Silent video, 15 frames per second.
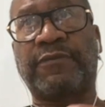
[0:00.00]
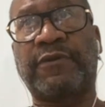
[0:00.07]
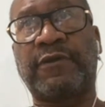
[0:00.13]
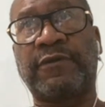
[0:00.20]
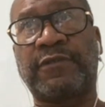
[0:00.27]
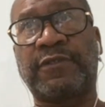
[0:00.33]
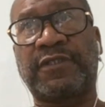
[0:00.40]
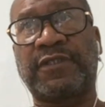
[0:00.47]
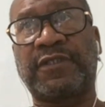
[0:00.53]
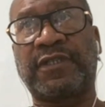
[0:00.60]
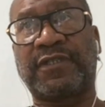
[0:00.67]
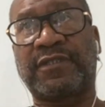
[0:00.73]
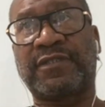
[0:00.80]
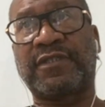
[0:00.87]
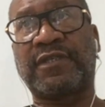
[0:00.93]
approach,
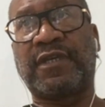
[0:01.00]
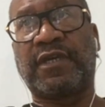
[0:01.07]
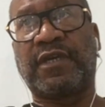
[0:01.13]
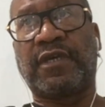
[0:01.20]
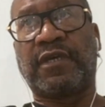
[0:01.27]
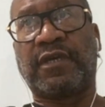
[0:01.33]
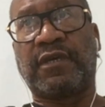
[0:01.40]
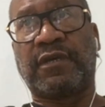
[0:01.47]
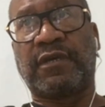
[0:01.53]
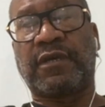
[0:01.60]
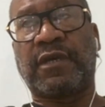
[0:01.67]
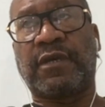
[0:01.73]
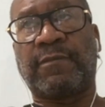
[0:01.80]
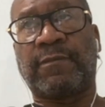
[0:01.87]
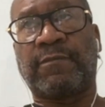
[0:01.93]
it's
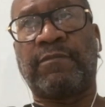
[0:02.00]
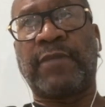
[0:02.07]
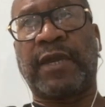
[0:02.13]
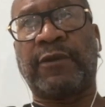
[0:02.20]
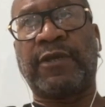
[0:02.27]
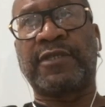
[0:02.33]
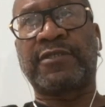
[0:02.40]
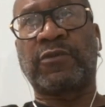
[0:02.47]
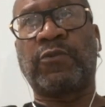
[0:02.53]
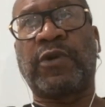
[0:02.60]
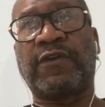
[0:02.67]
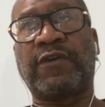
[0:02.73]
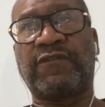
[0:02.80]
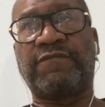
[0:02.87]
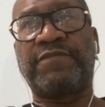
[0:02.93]
a
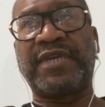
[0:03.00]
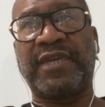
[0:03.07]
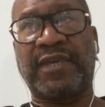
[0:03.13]
way of